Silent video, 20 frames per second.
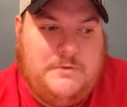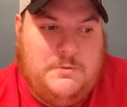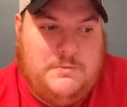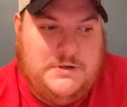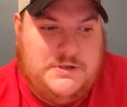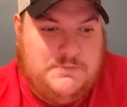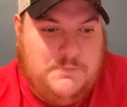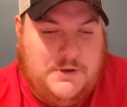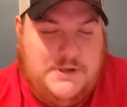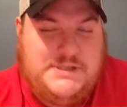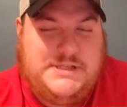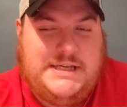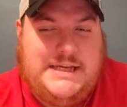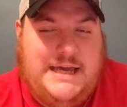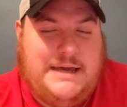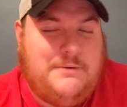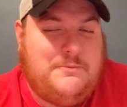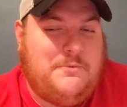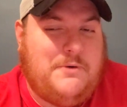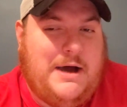was, once
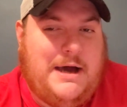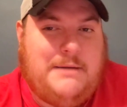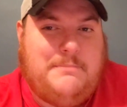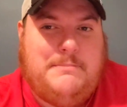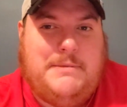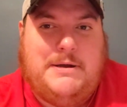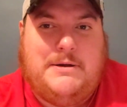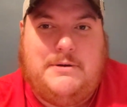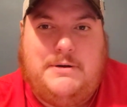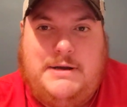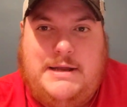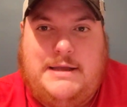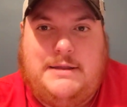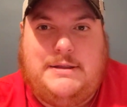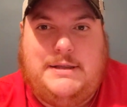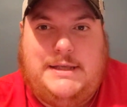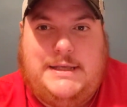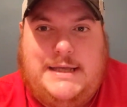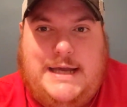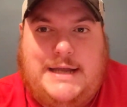again, Rod
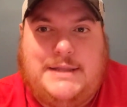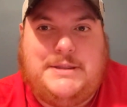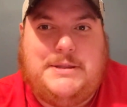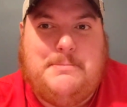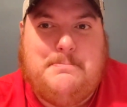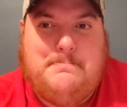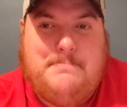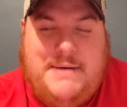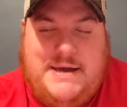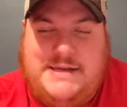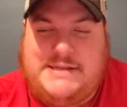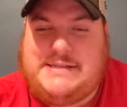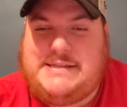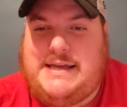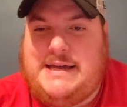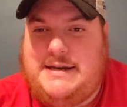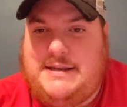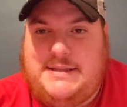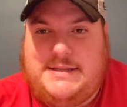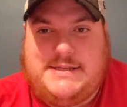Marinelli got the best
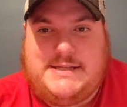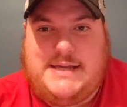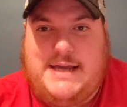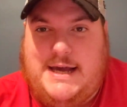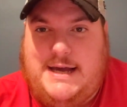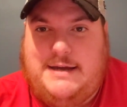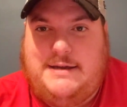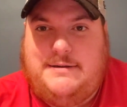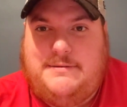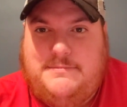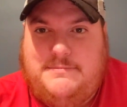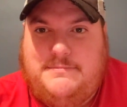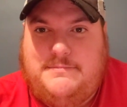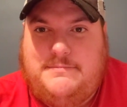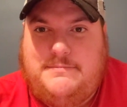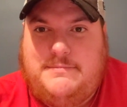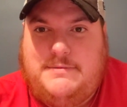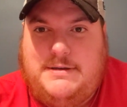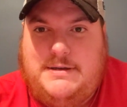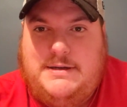out of this guy.
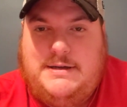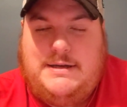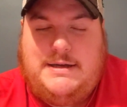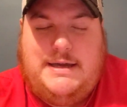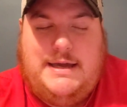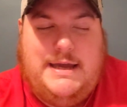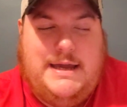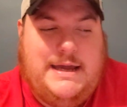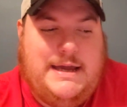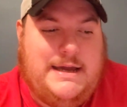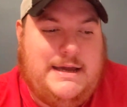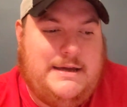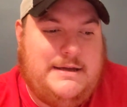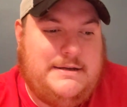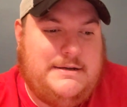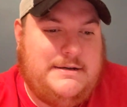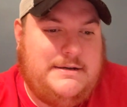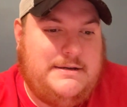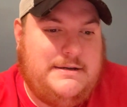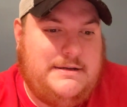
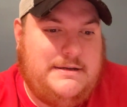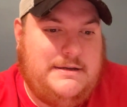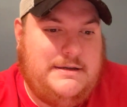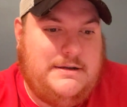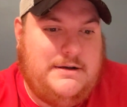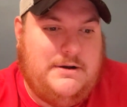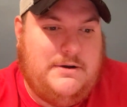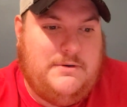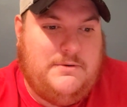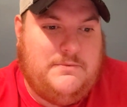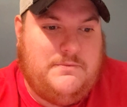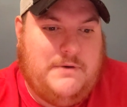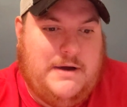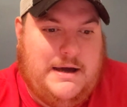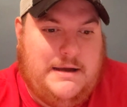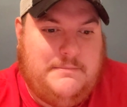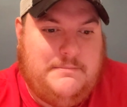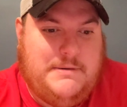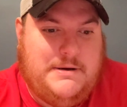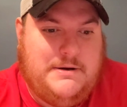And, you know,
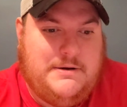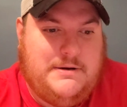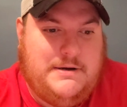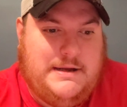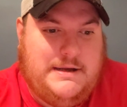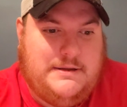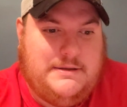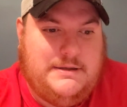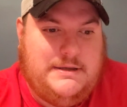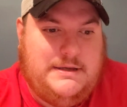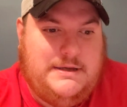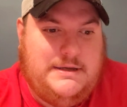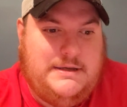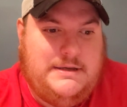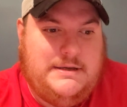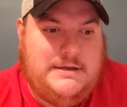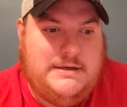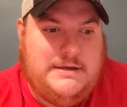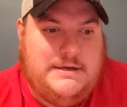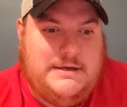Rod
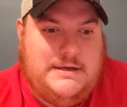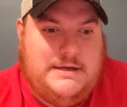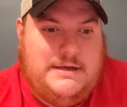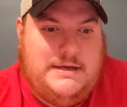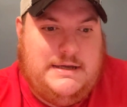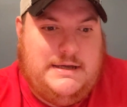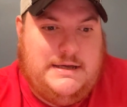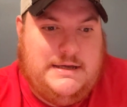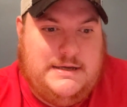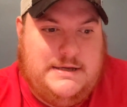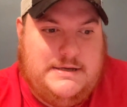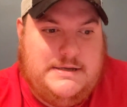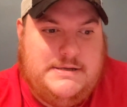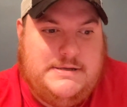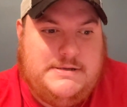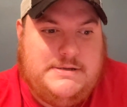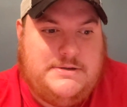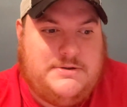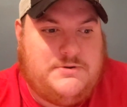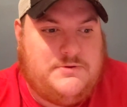Marinelli
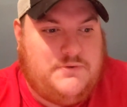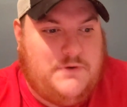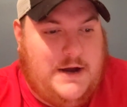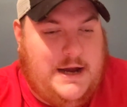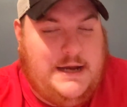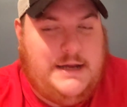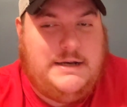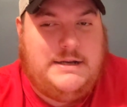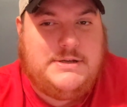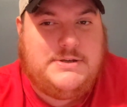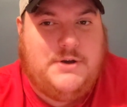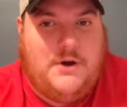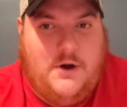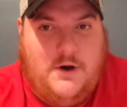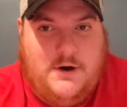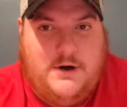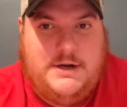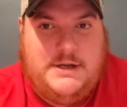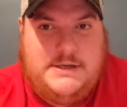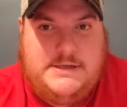is trying his
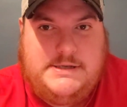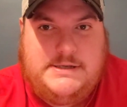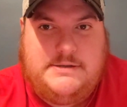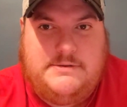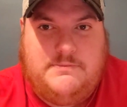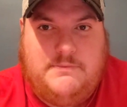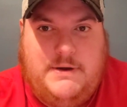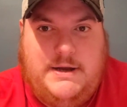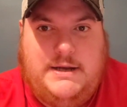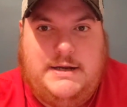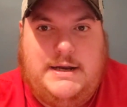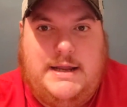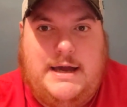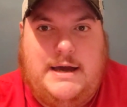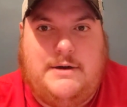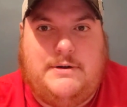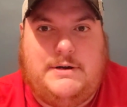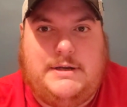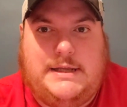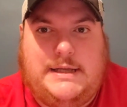hardest right
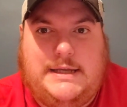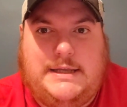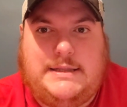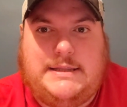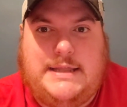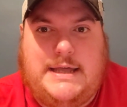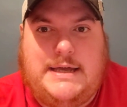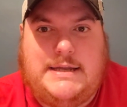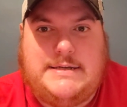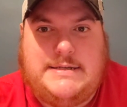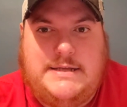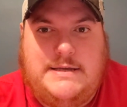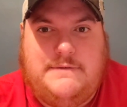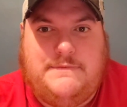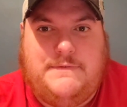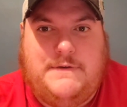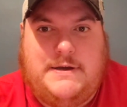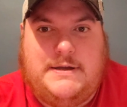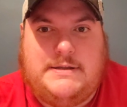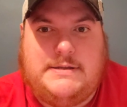now to get that
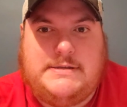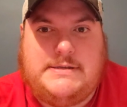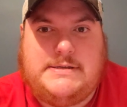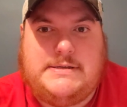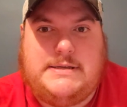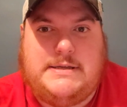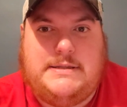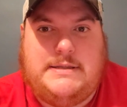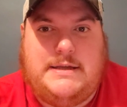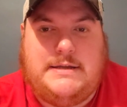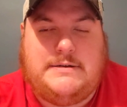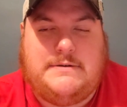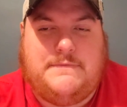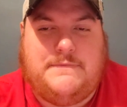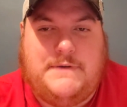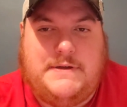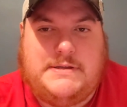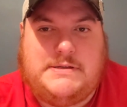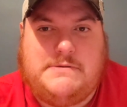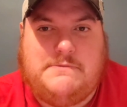defense and that
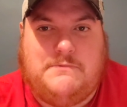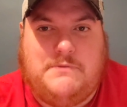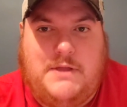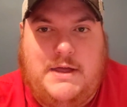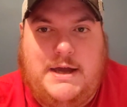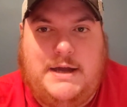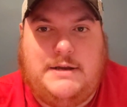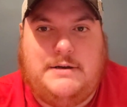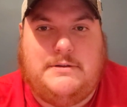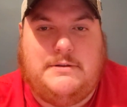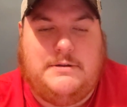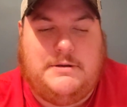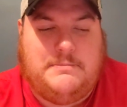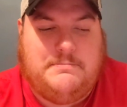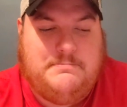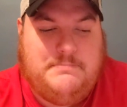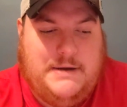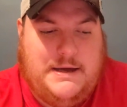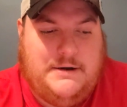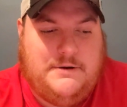defensive line to
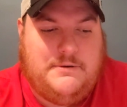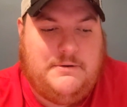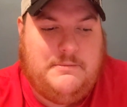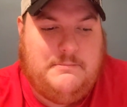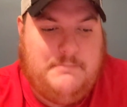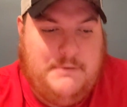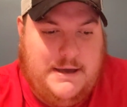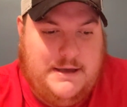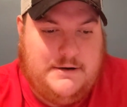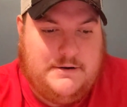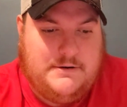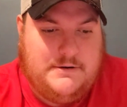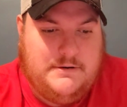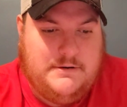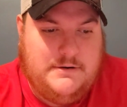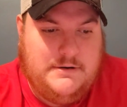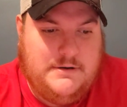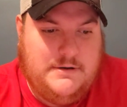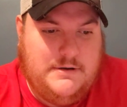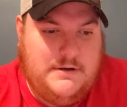look better and better